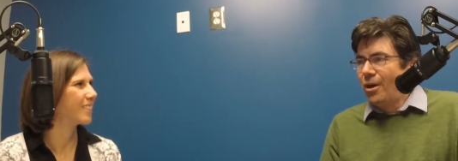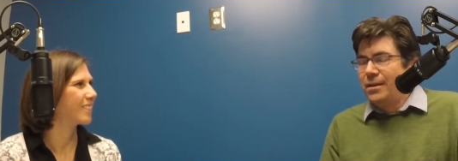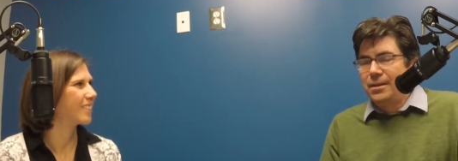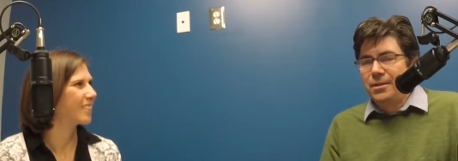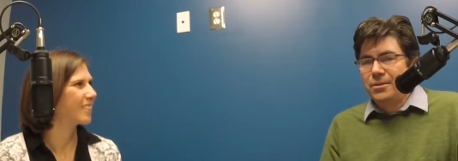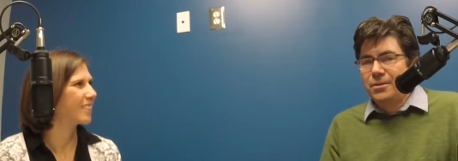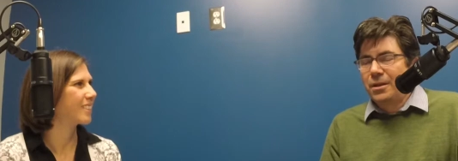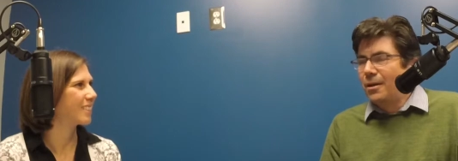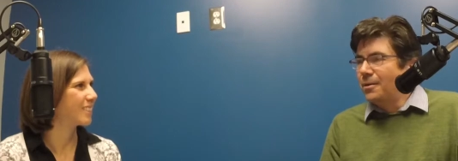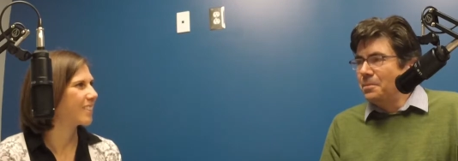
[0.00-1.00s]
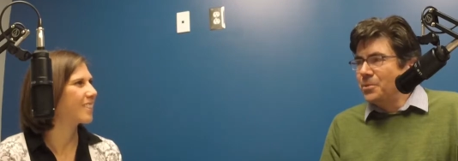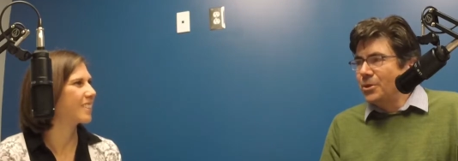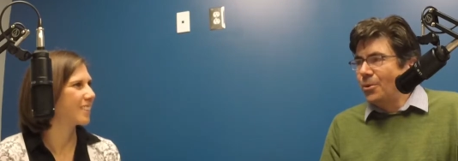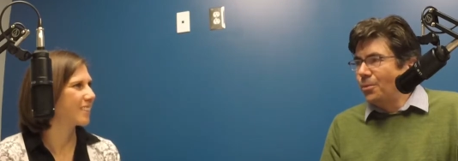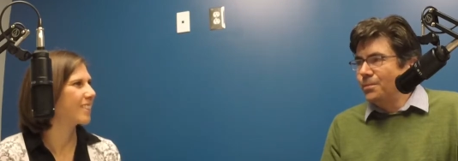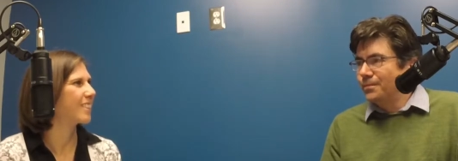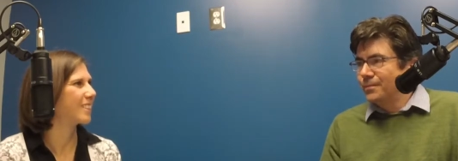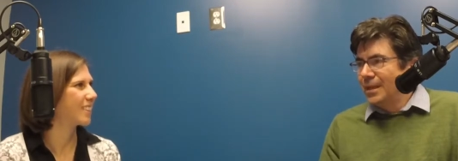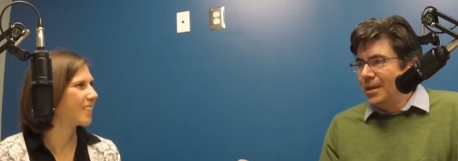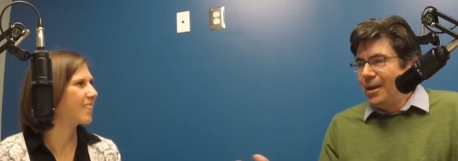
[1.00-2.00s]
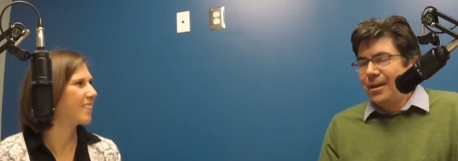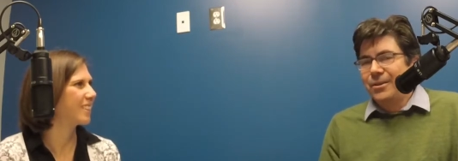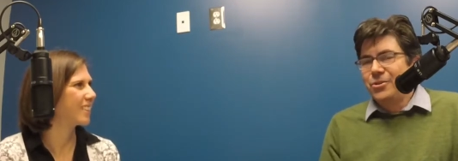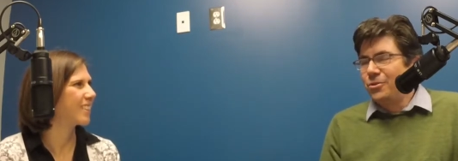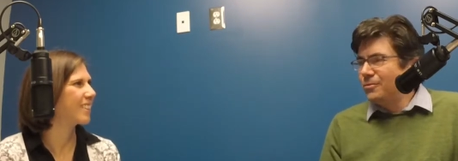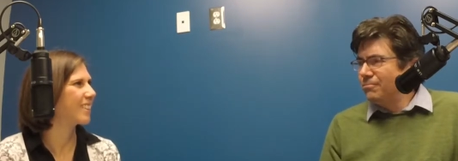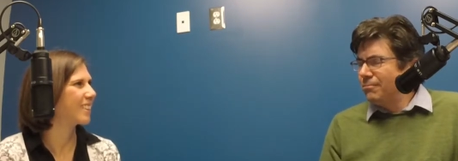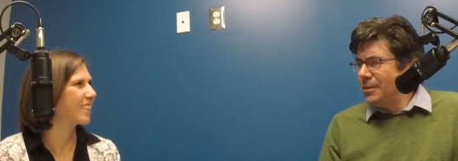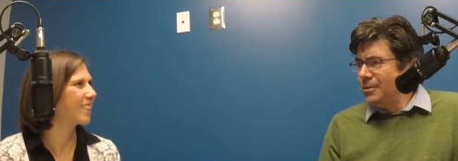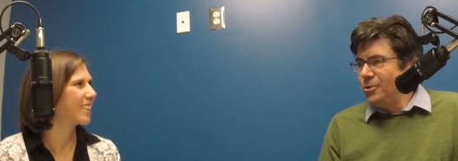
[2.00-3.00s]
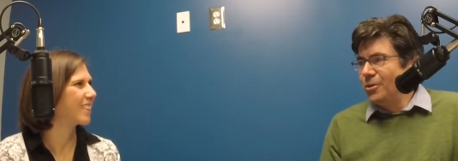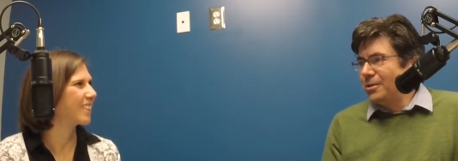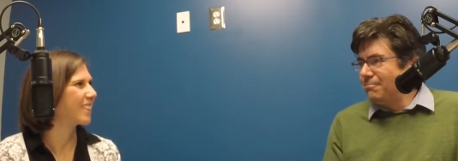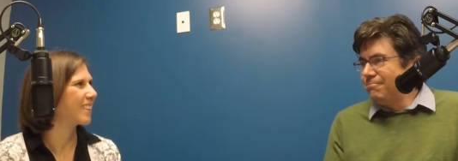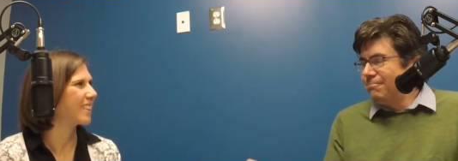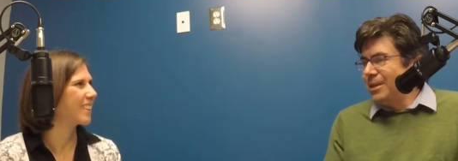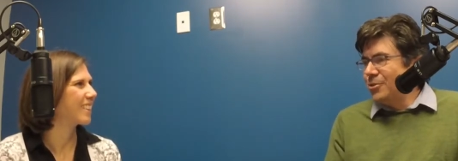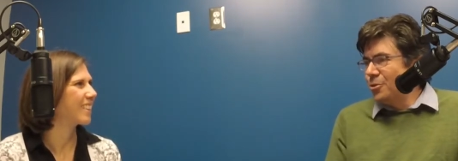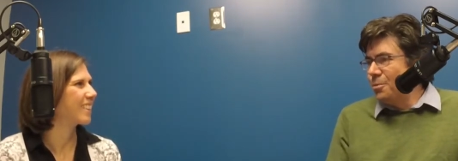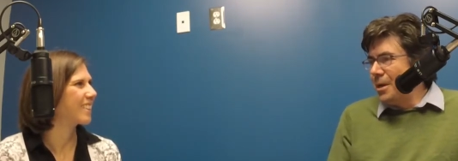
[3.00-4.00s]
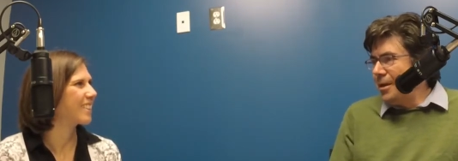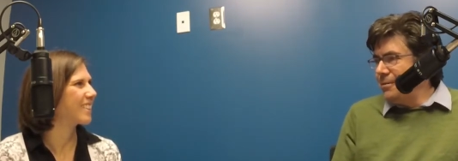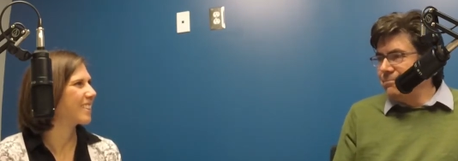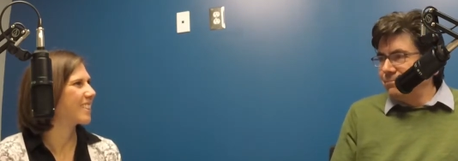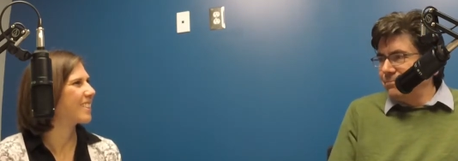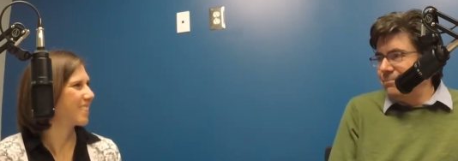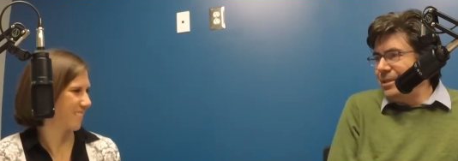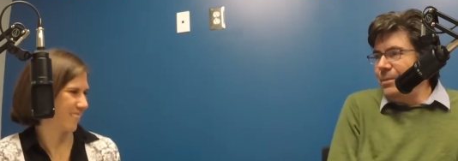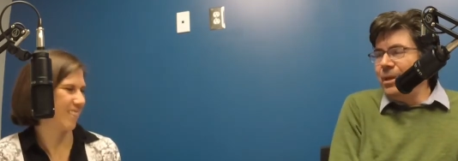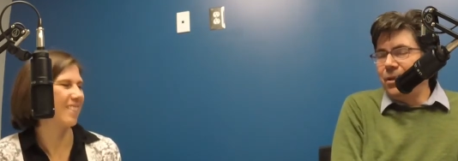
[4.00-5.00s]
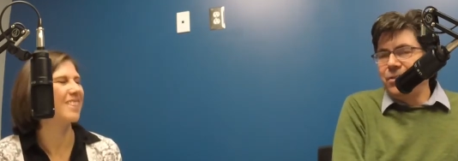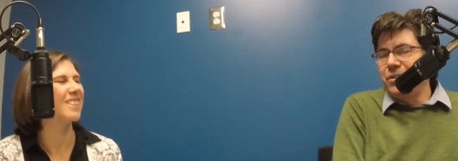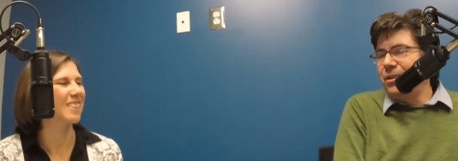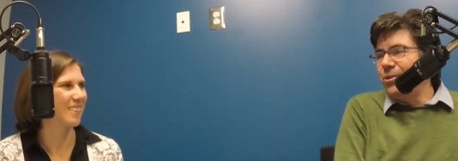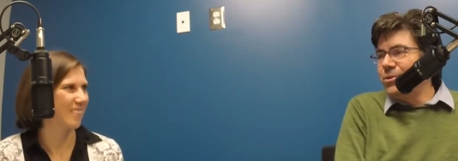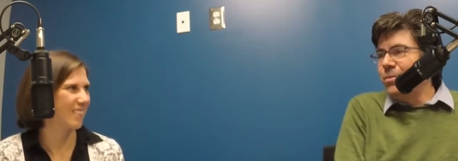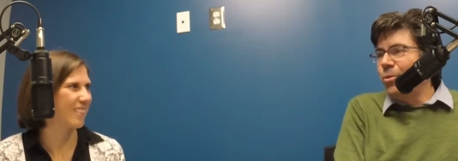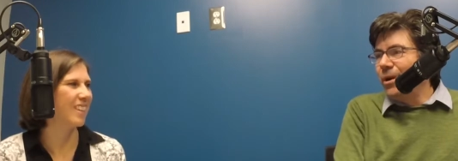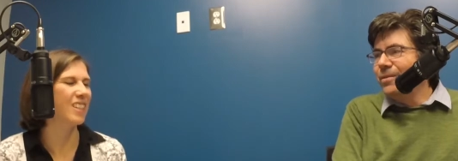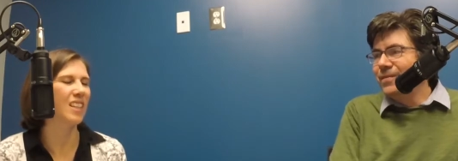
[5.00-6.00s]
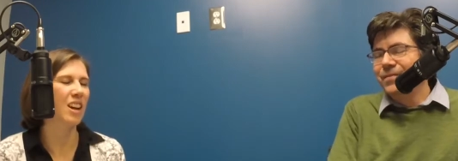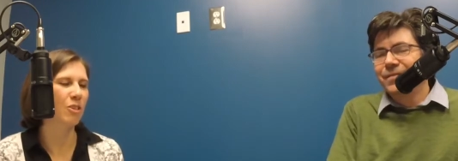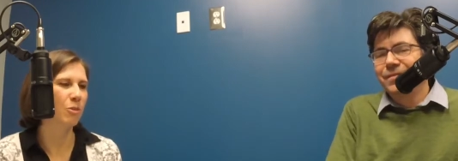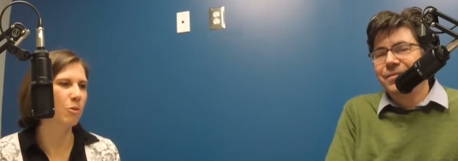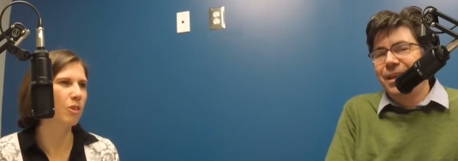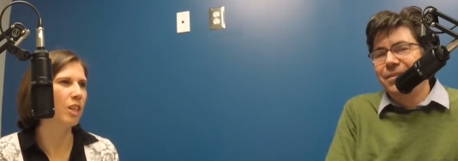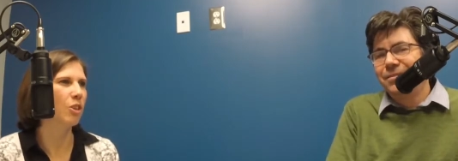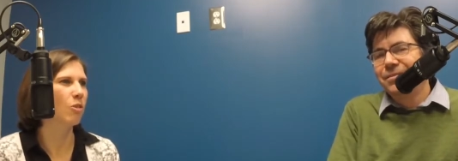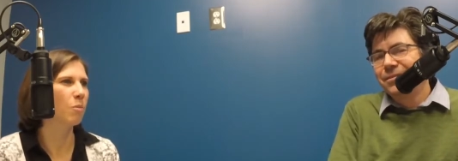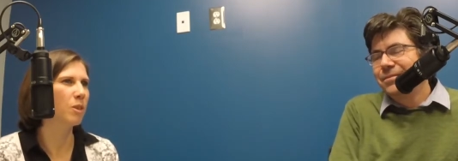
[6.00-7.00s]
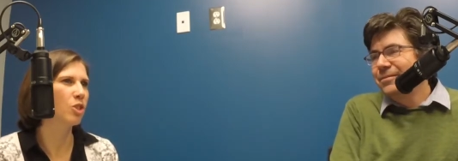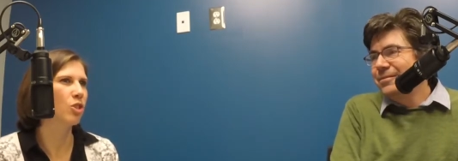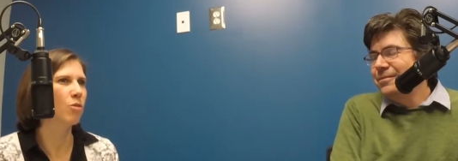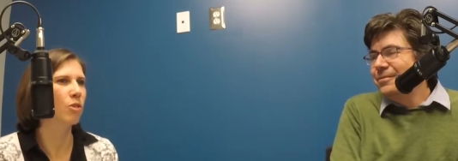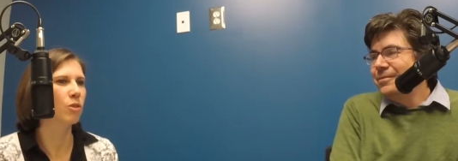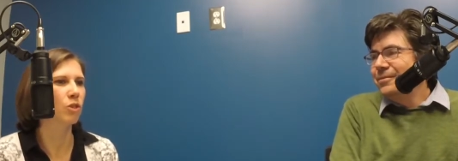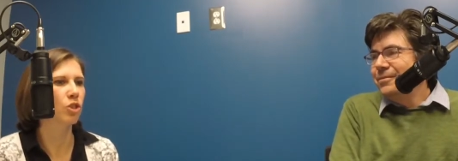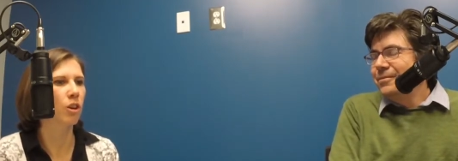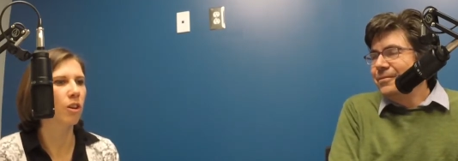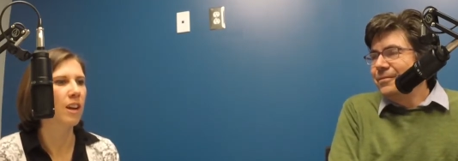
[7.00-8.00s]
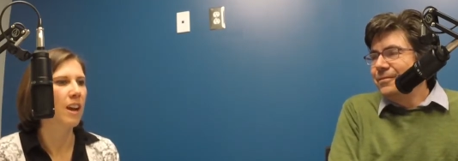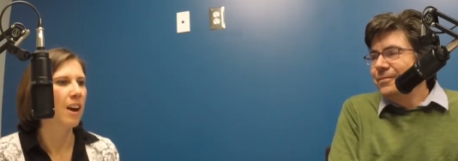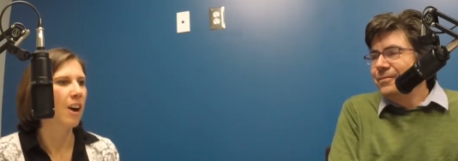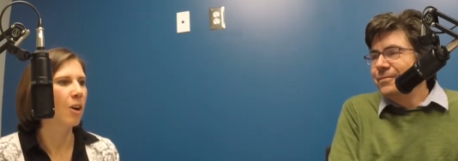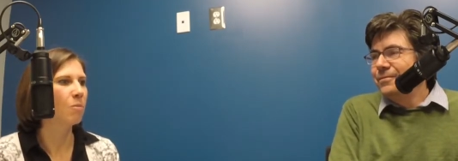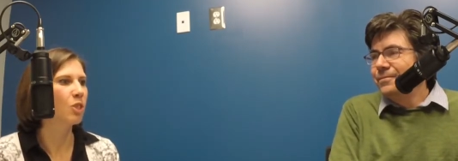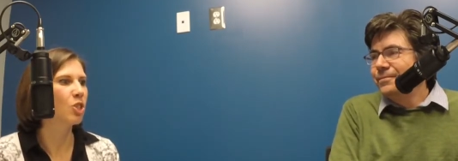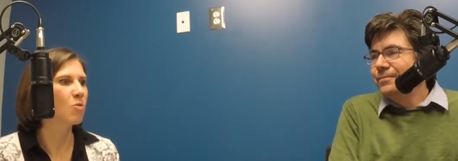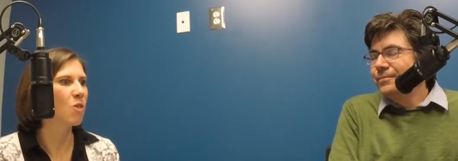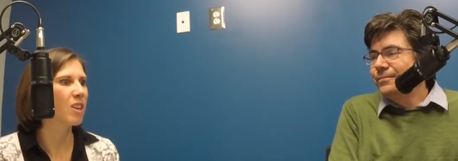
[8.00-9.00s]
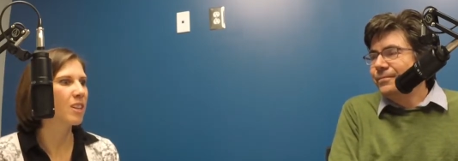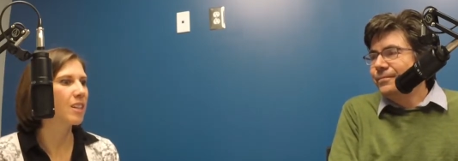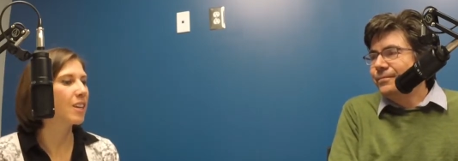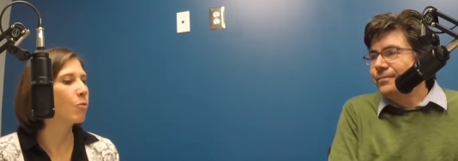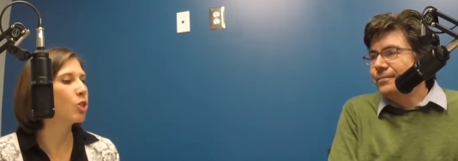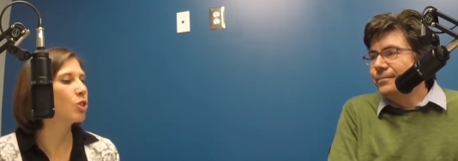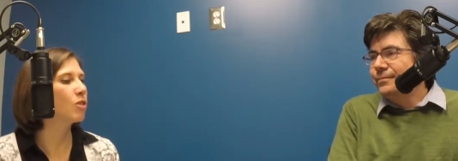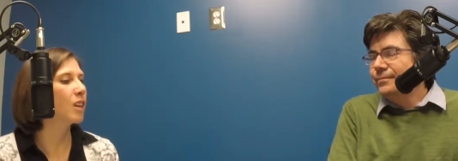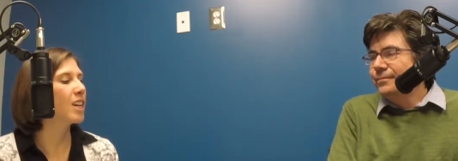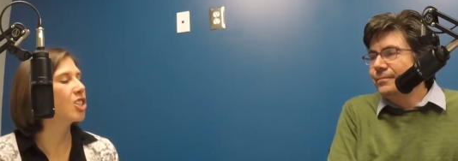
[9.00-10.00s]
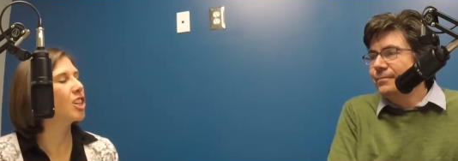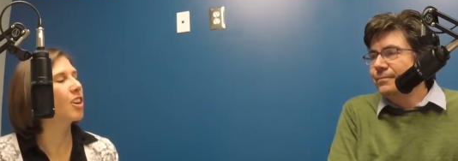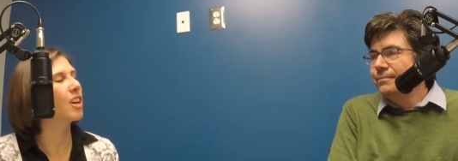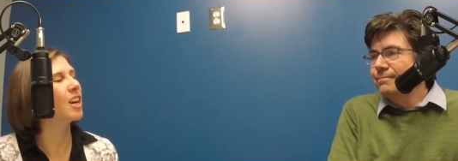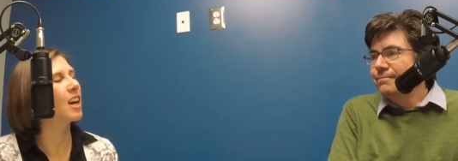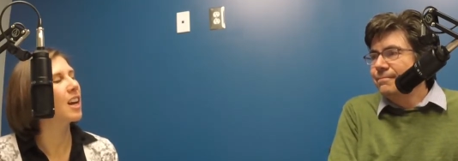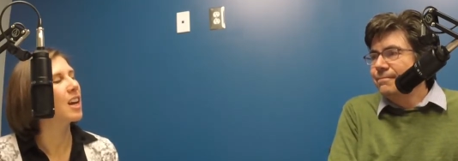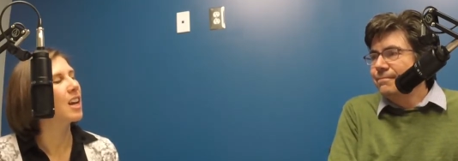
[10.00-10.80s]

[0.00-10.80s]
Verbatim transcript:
Speaker 1: ideas. Um, so I guess you can make sure my email is in there somewhere.
Speaker 2: Exactly. We'll yeah. link you up in the show notes for sure. Um, do you want to? Would you like sharing?